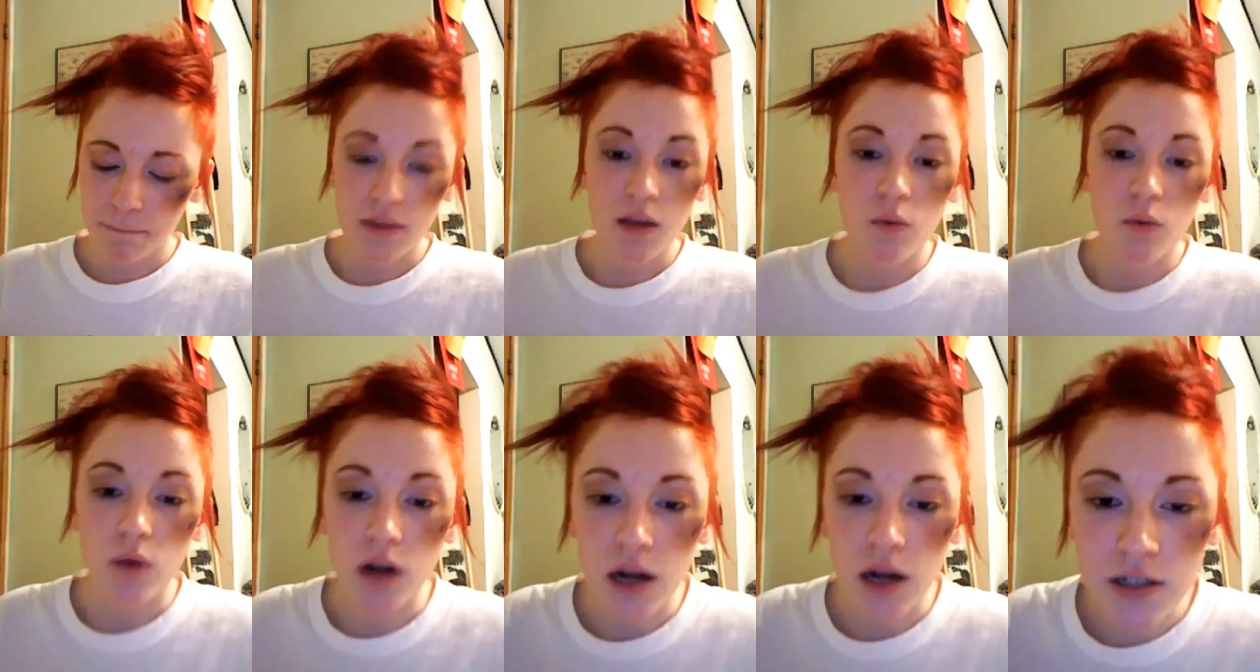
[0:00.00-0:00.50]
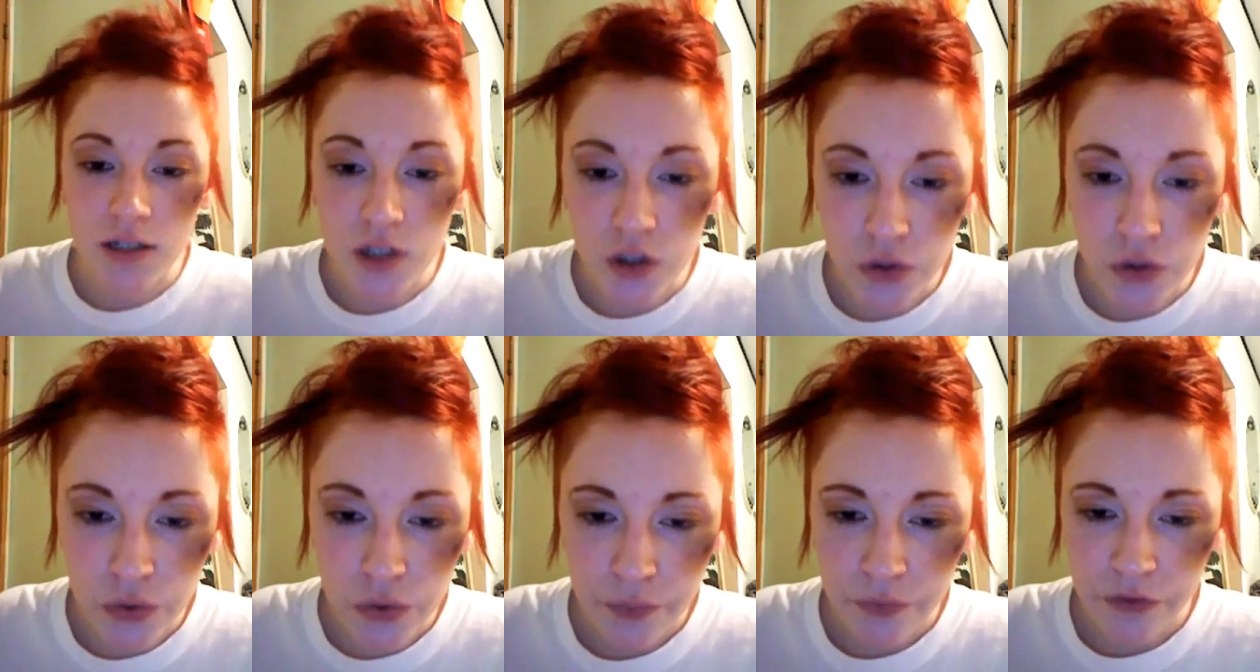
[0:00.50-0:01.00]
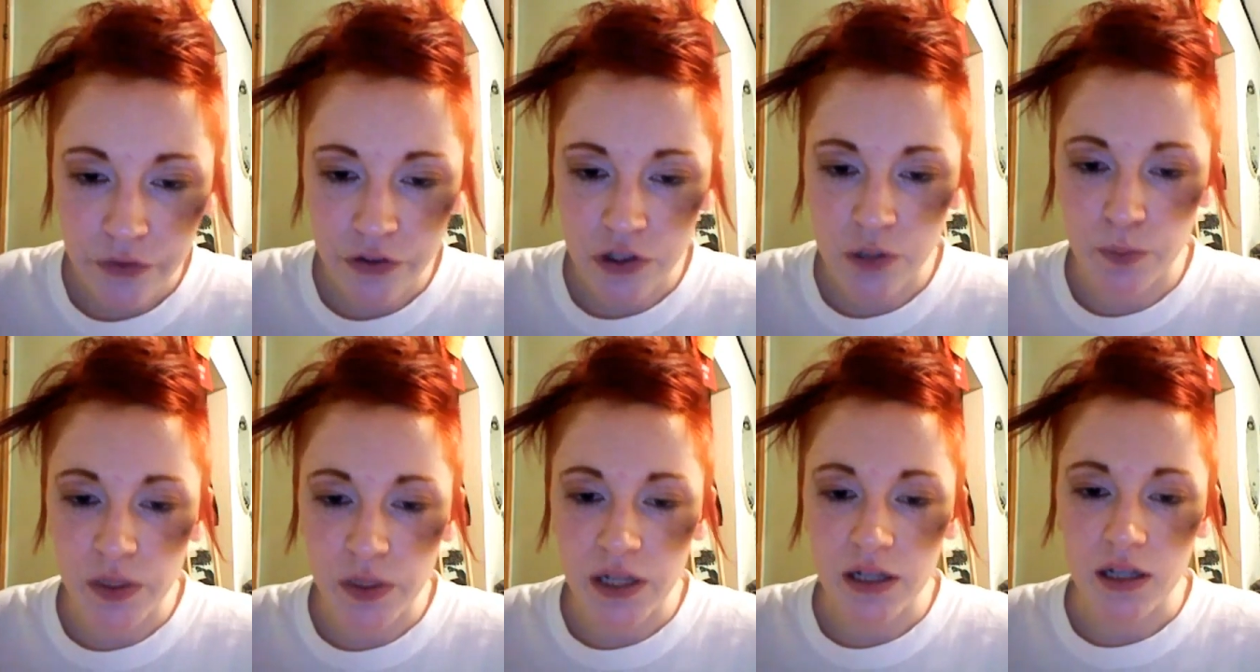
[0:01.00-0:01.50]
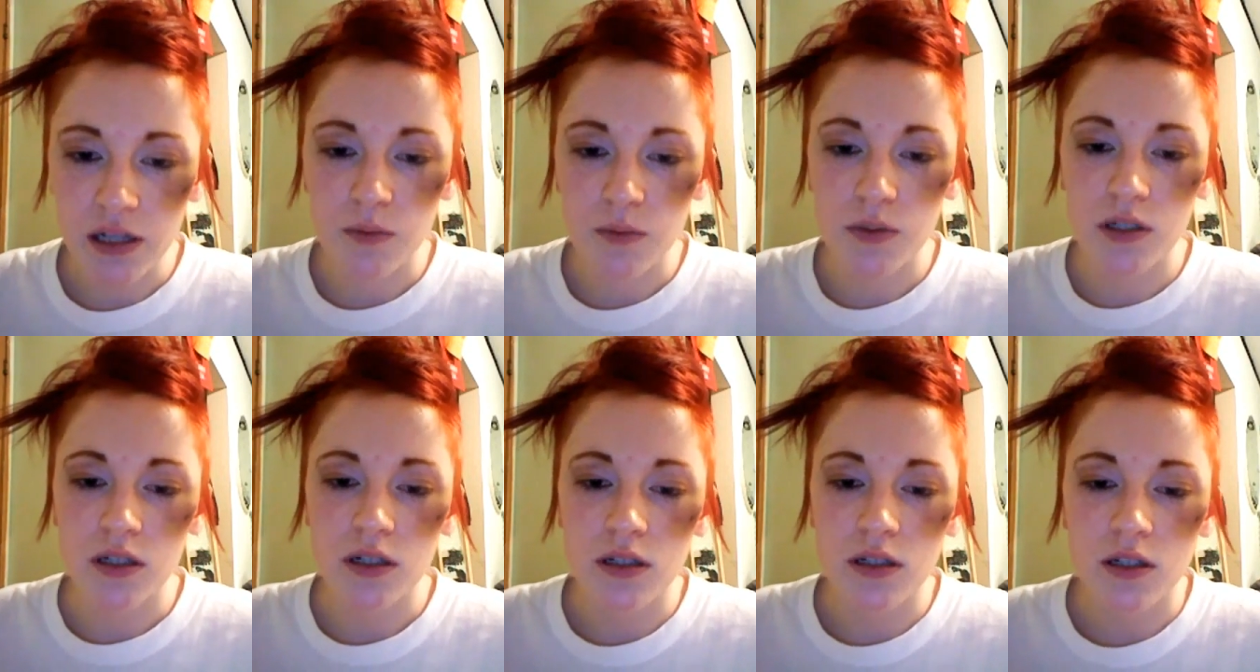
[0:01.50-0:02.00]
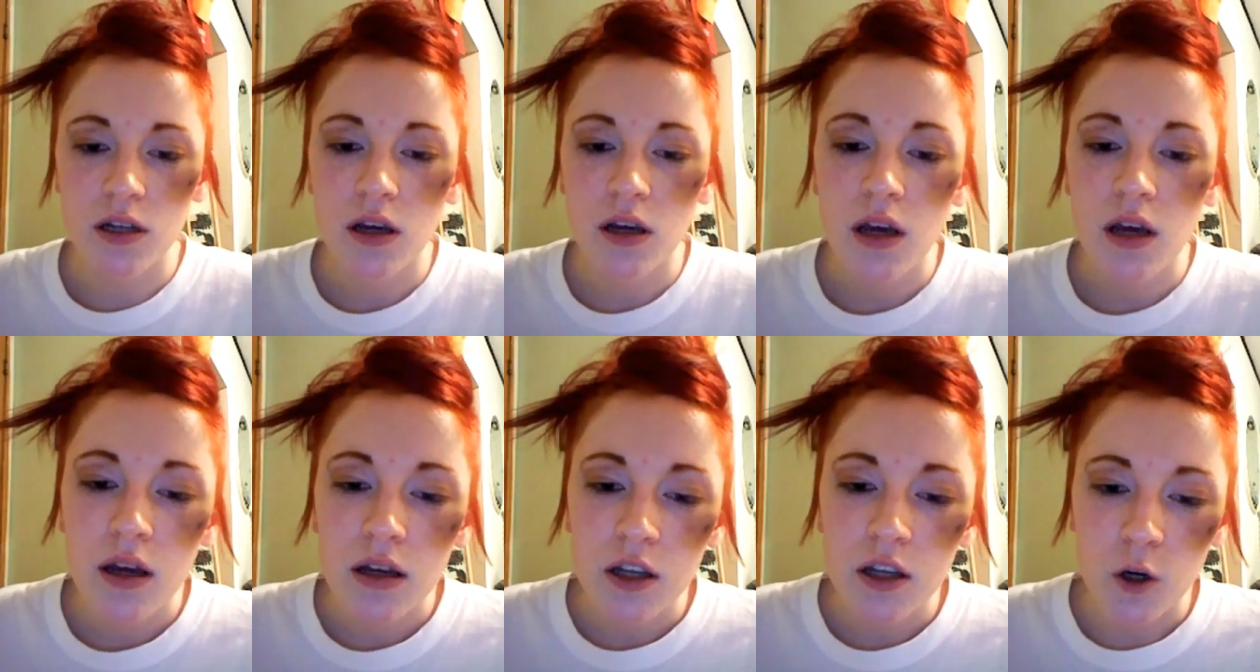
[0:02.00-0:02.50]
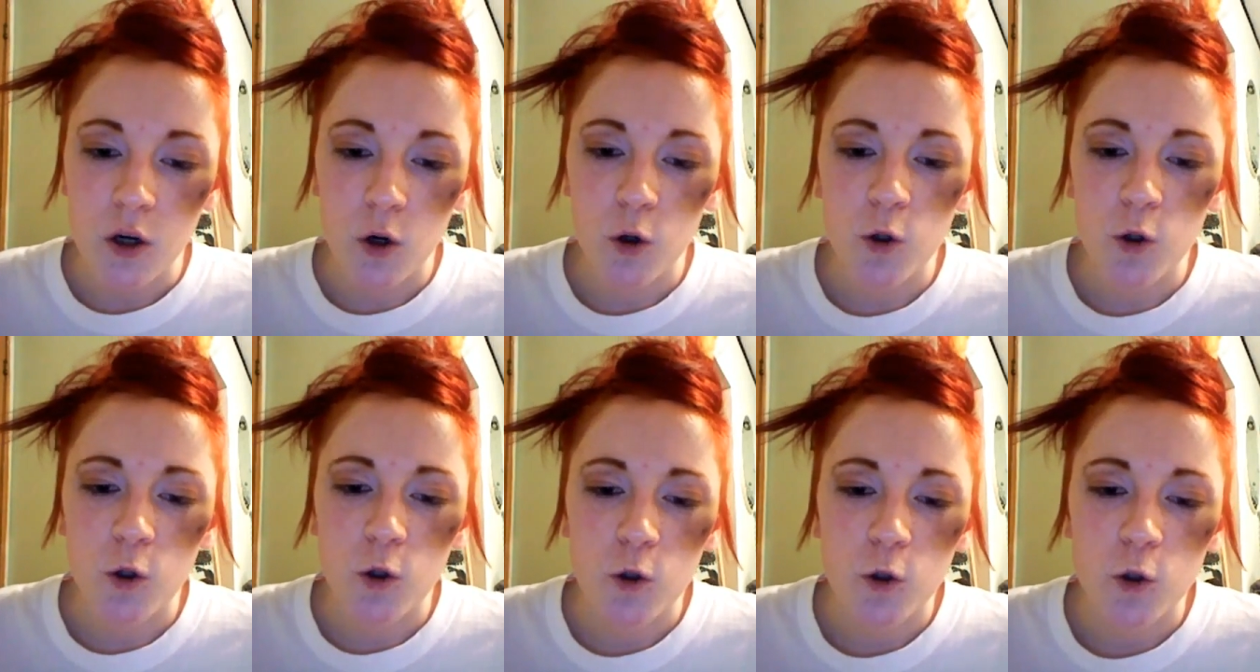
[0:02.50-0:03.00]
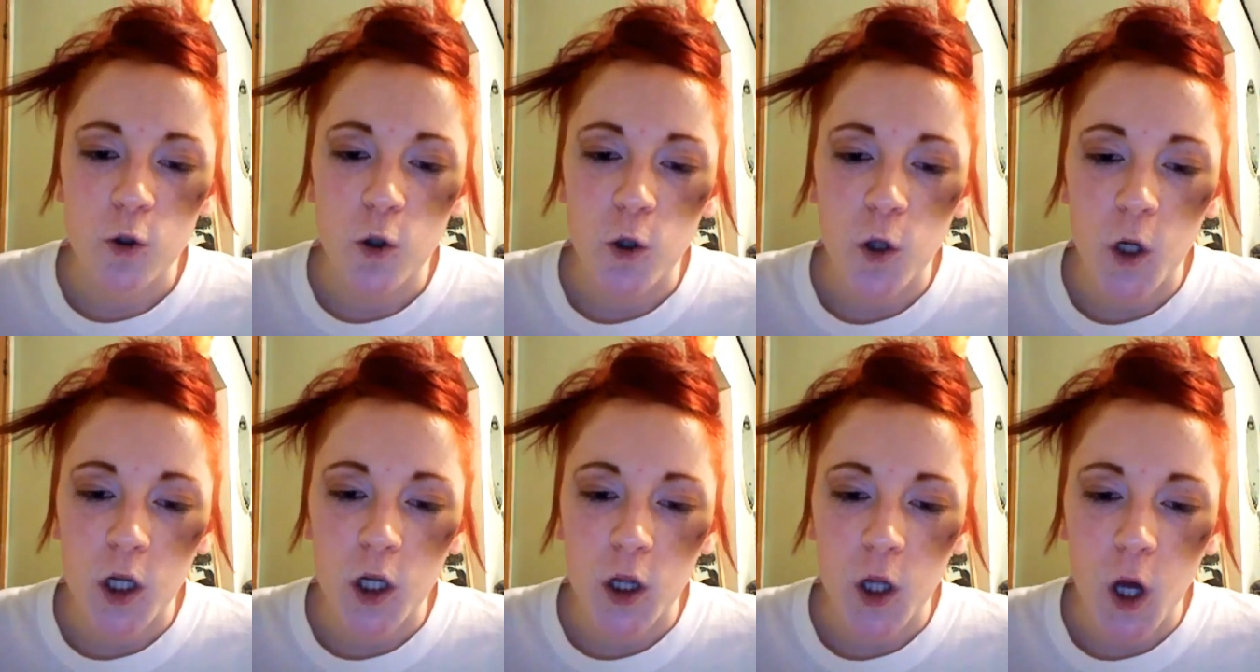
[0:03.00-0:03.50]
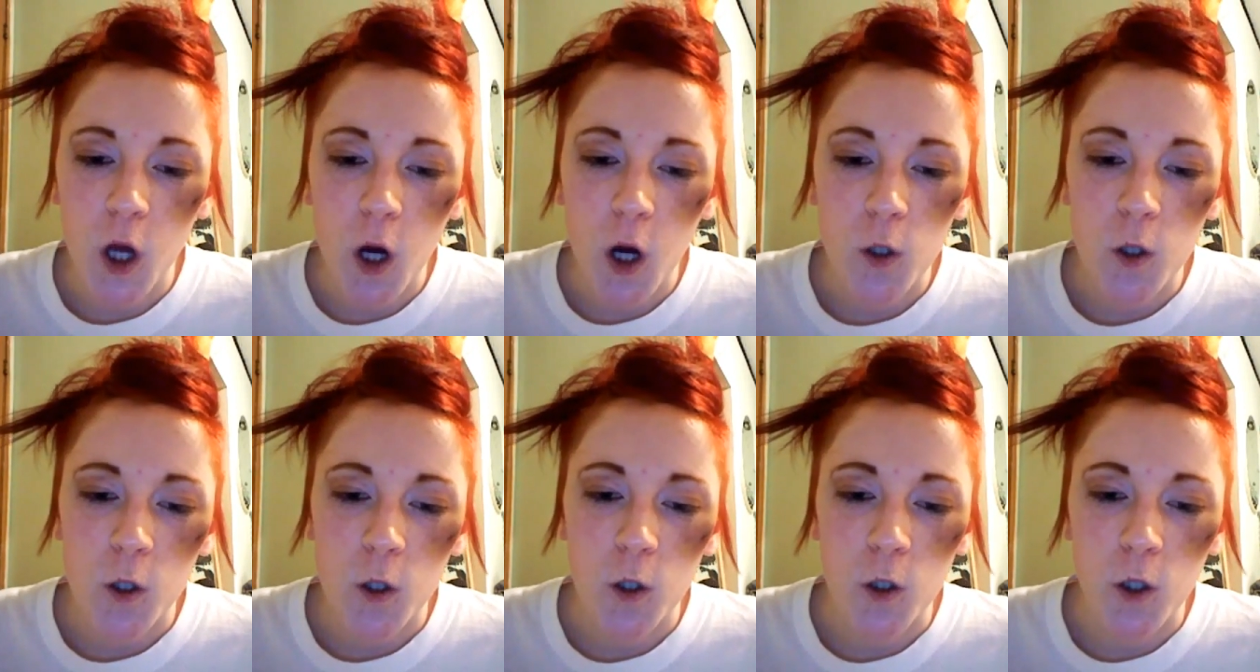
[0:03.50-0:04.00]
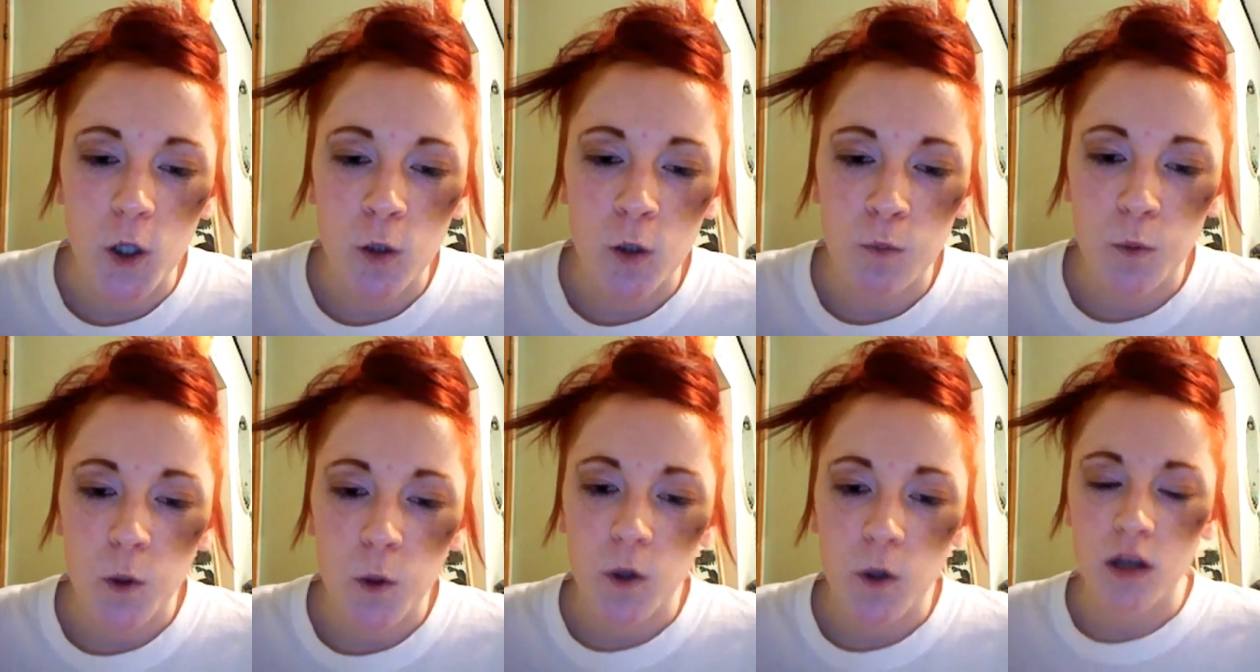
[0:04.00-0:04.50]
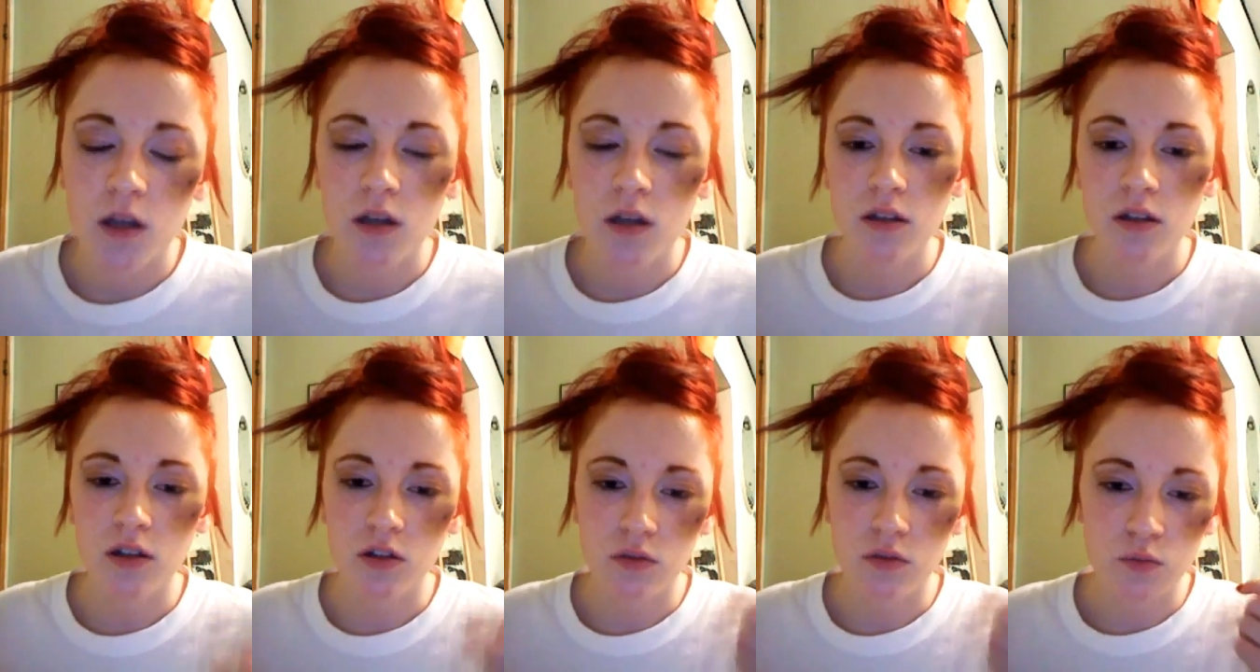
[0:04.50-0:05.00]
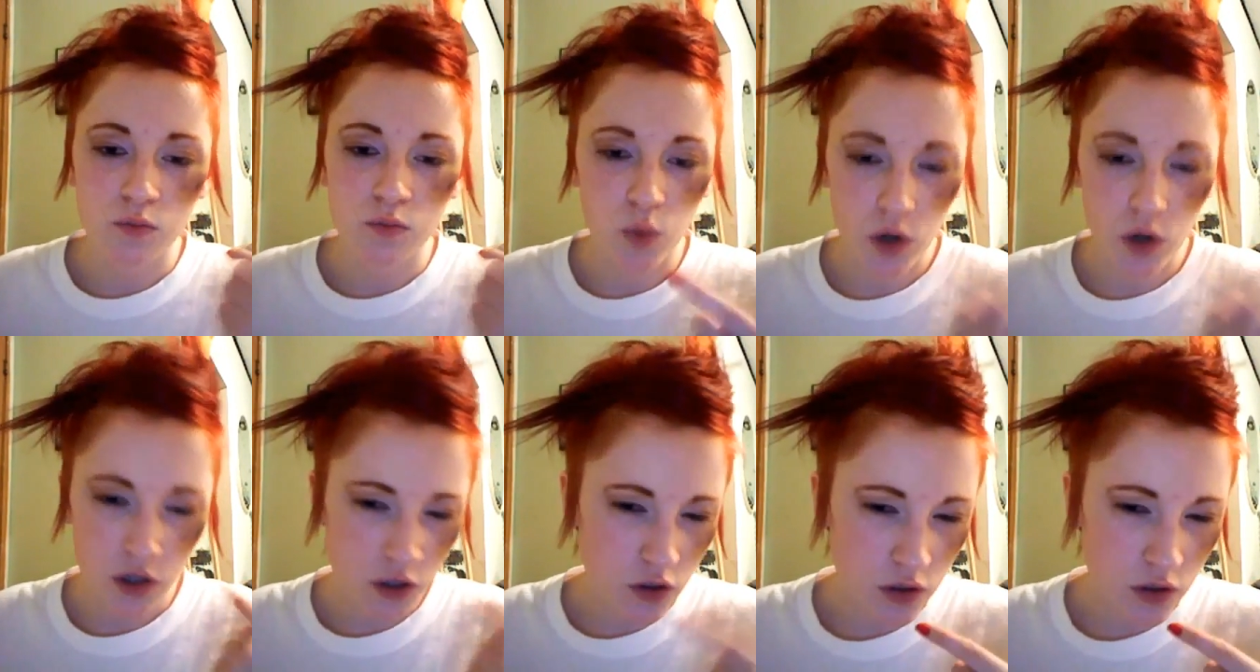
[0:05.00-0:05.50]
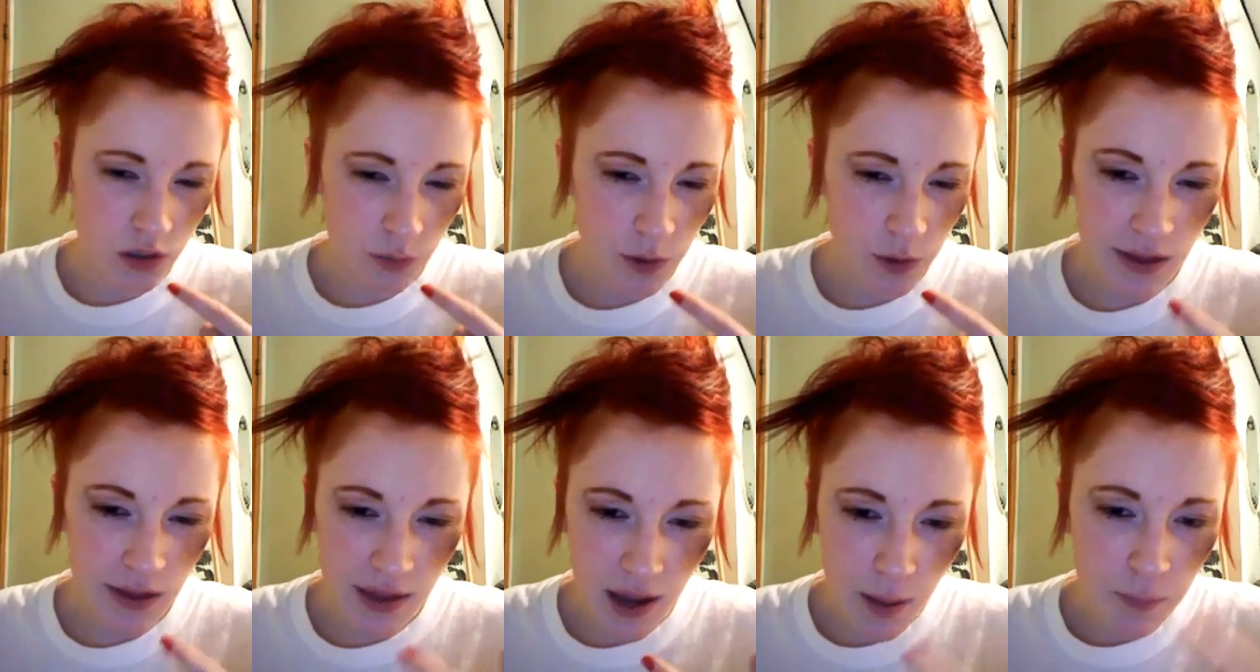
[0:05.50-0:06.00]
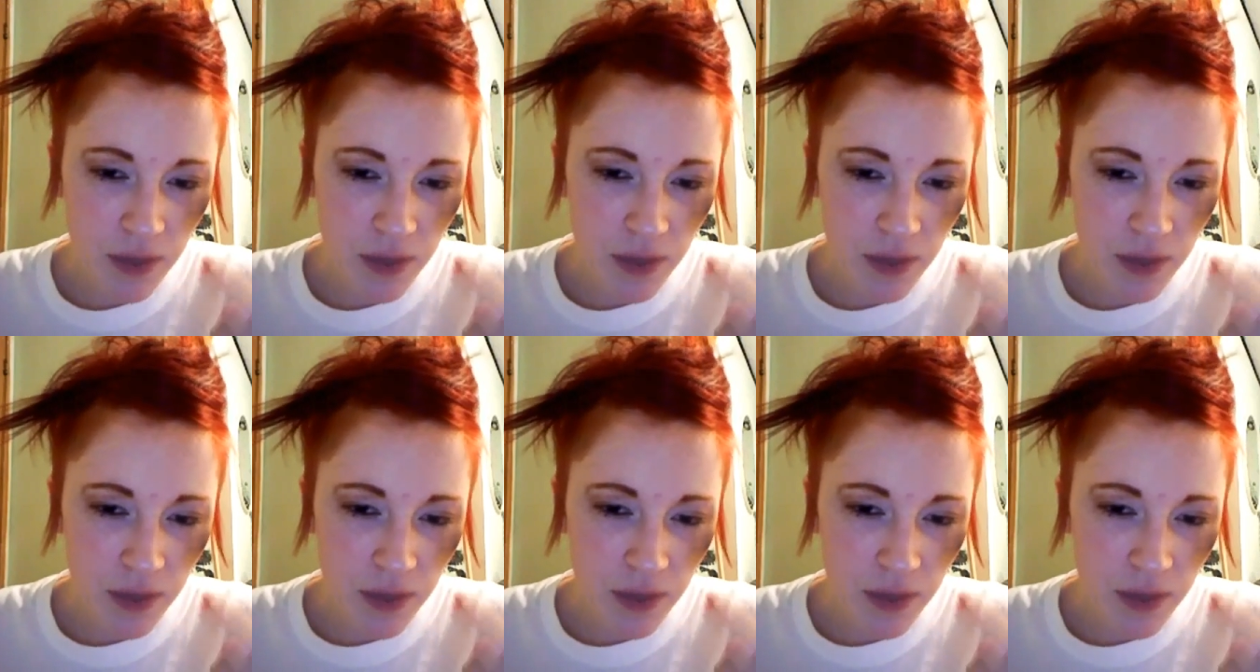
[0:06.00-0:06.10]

What I do for split lips is, you know when you go like that with your lip, you want to do something like that.